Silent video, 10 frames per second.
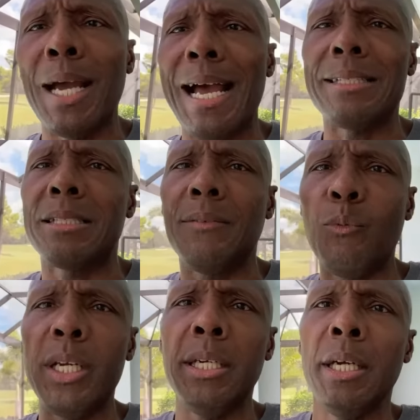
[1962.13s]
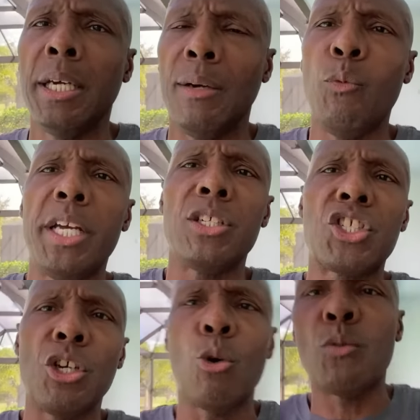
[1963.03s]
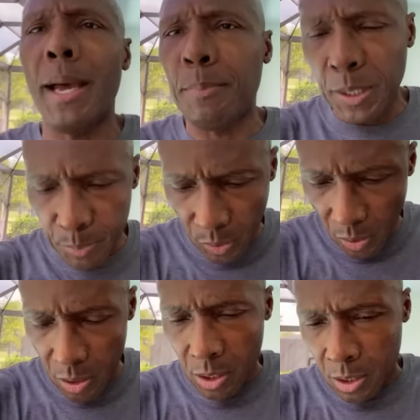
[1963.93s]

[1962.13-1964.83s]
guys, is if we if we can show that people are